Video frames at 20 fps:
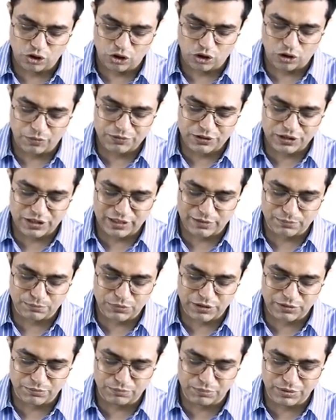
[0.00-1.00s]
Option
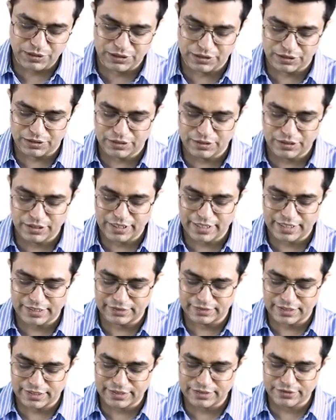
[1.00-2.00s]
number B,
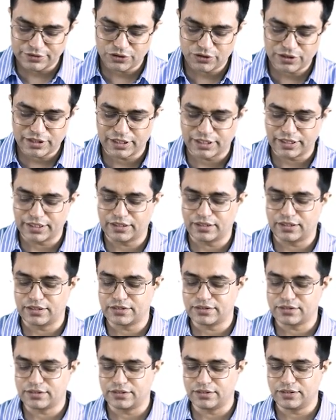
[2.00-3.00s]
and that is your correct
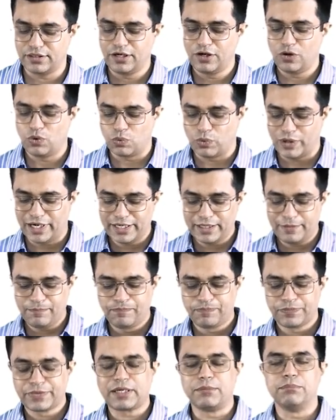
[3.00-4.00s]
answer. Why?
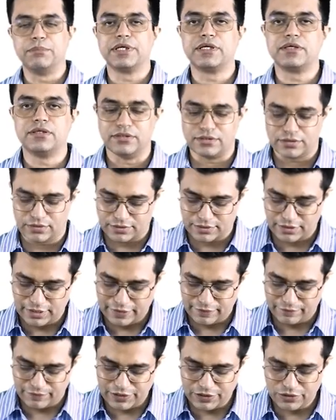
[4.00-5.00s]
Because
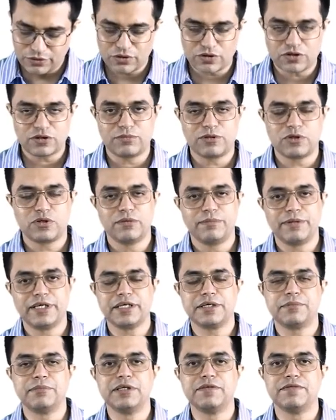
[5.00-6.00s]
when you talk about
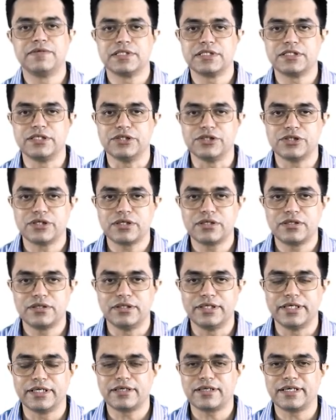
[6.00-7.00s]
hepatic manifestation,
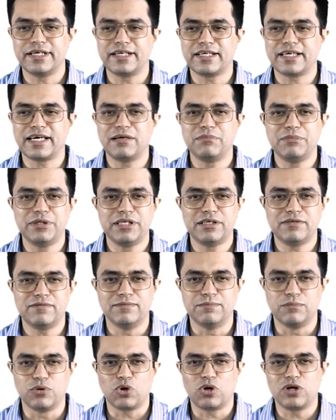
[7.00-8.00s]
there it can be a
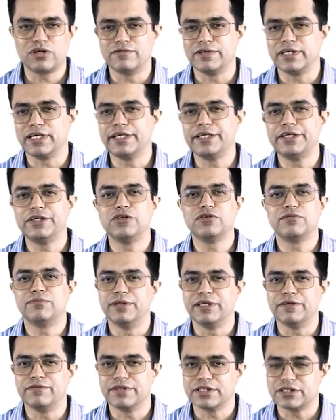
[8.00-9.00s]
broad variety of
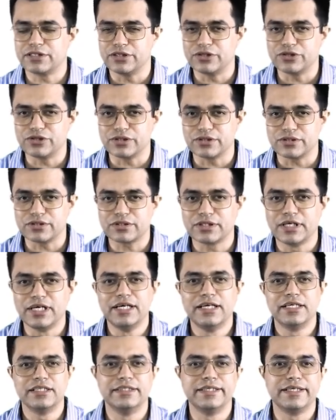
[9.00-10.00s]
manifestations.
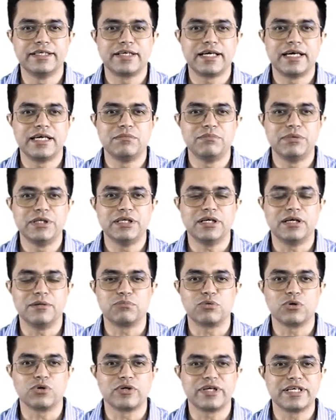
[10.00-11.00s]
There can be a
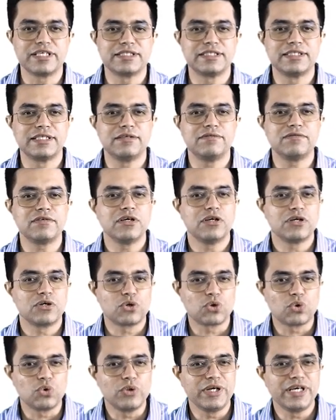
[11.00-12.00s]
progressive
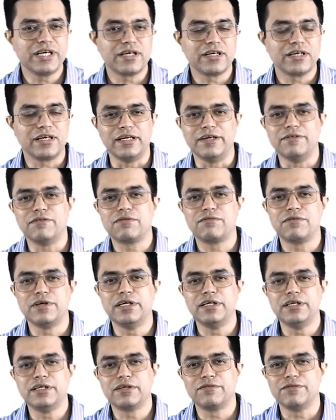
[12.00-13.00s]
chronic liver
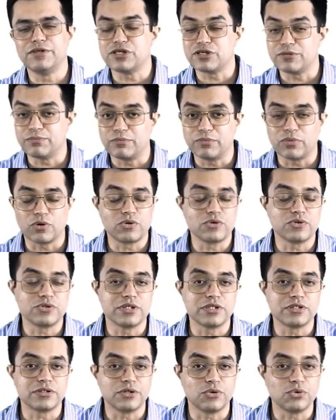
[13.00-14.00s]
failure which
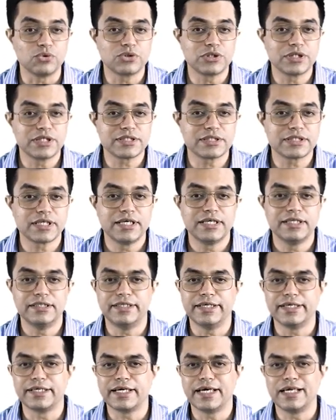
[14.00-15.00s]
produces cirrhosis.
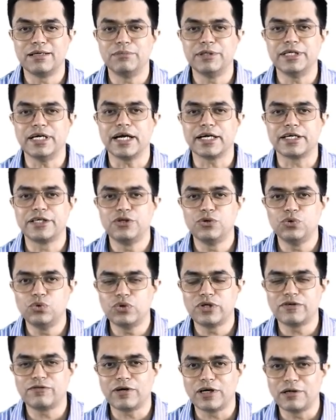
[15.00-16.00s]
There can be
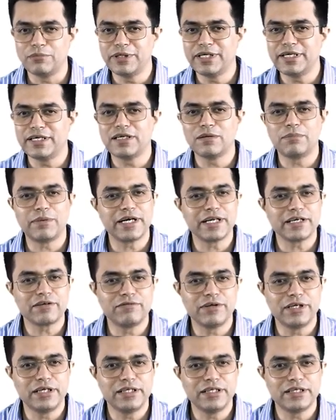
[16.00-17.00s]
acute fulminant
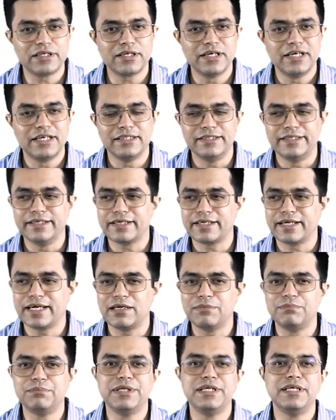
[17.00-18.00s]
hepatic failure. There
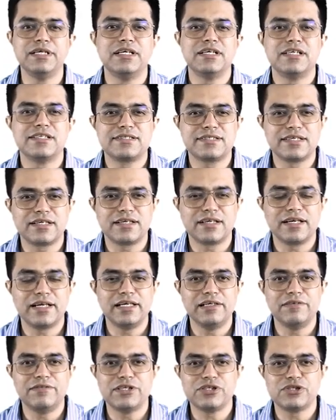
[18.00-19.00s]
can be subtle
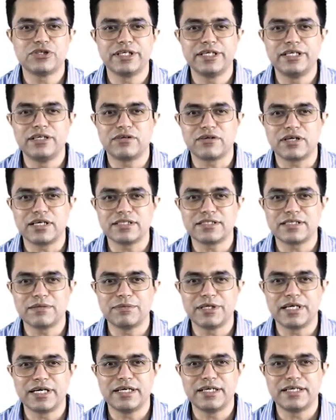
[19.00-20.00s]
elevation in
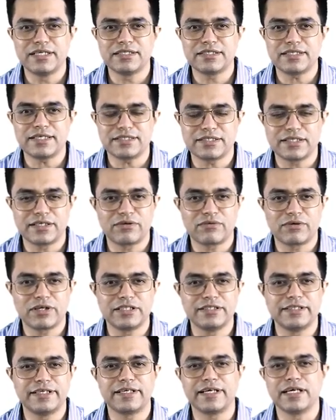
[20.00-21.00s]
transaminitis, et
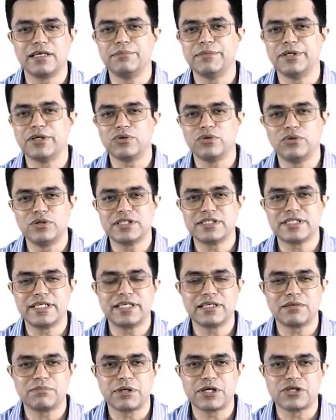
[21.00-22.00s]
cetera. There can be
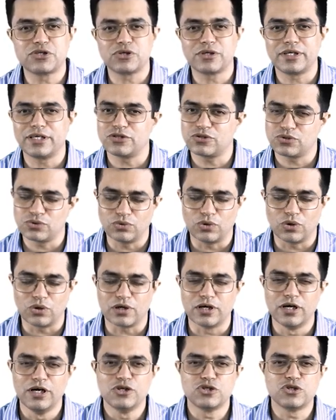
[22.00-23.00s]
cholestatic picture and so
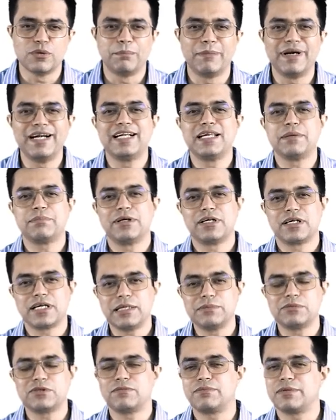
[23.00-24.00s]
on. So multiple
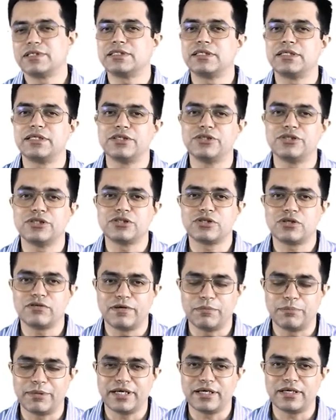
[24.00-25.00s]
types of presentations
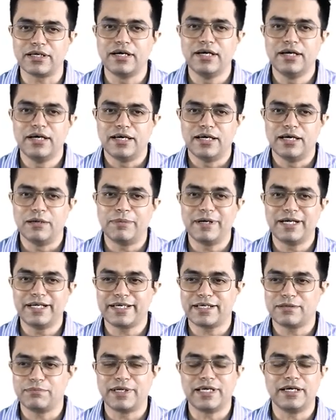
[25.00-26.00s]
of hepat
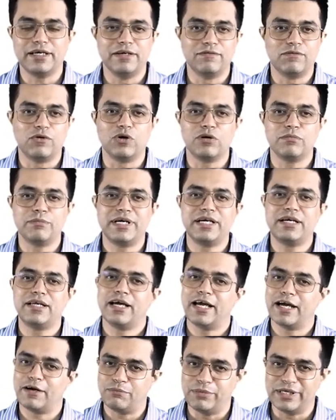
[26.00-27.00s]
hepatic involvement
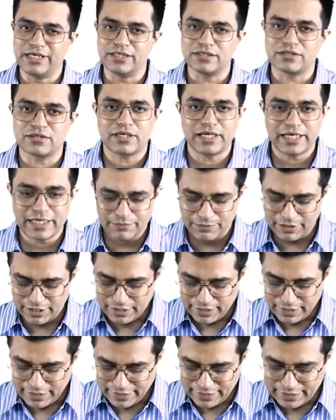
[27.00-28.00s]
have been described.
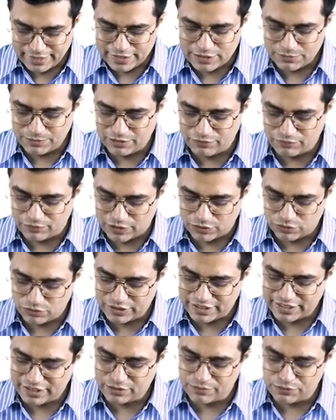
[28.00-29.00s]
It has been
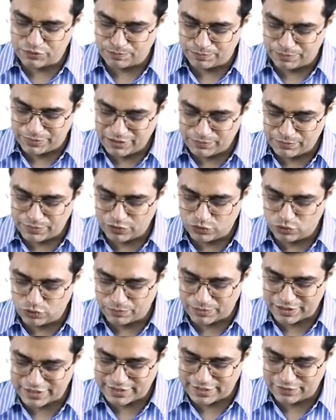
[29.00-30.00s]
found that people who
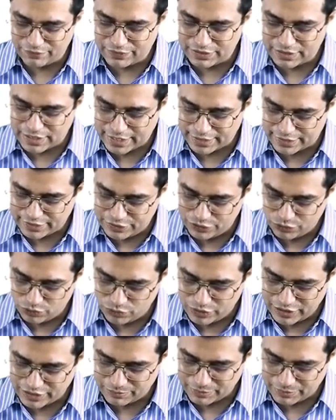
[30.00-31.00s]
present with acute